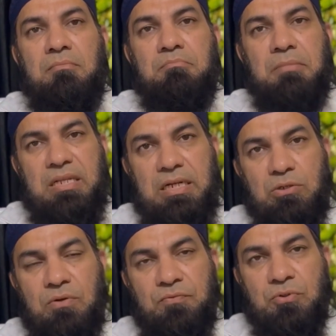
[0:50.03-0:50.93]
may lead
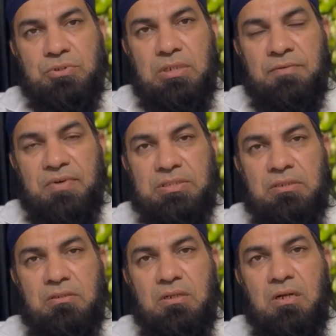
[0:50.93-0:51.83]
to
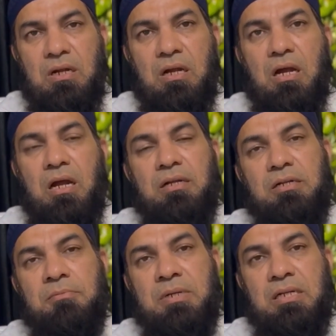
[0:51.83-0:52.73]
infection, and
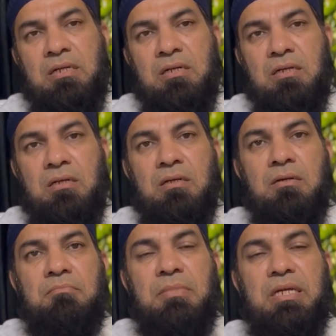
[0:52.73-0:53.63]
ultimately
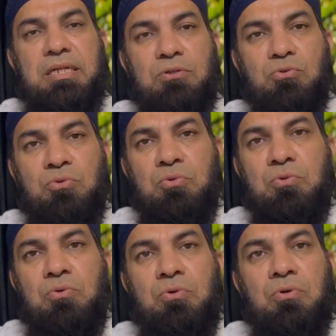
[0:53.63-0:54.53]
may lead to
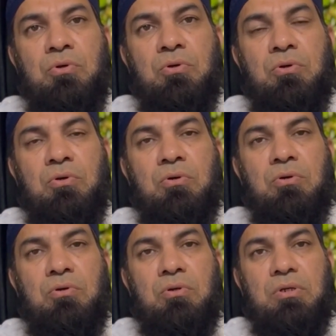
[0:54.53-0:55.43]

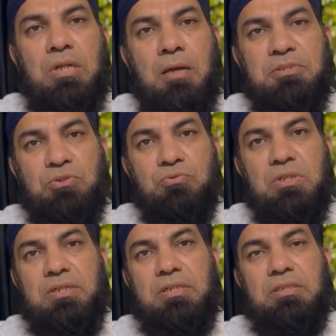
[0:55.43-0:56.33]
damage to the
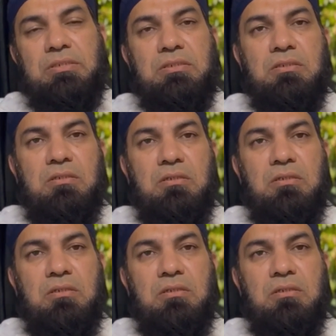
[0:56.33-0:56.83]
kidneys.